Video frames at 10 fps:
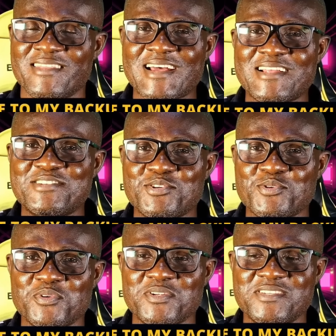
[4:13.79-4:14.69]
That you
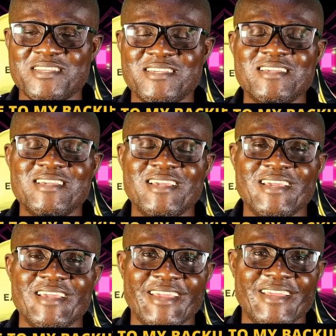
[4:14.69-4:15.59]
will see
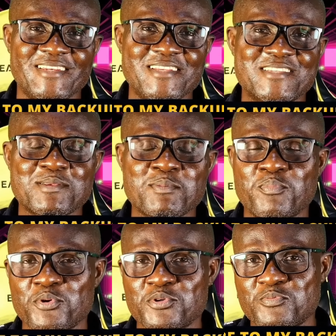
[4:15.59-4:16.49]
in this
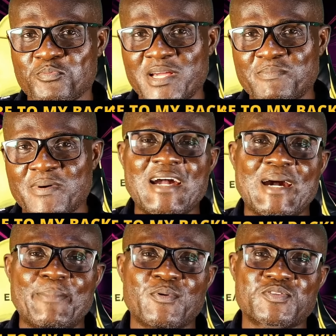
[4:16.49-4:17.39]
post made by
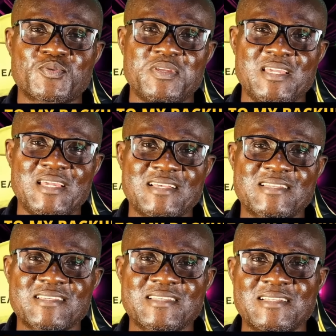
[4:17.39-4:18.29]
Apostle
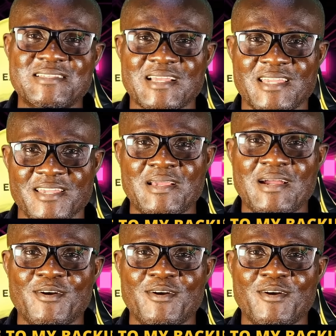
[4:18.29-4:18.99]
E.S. Takim.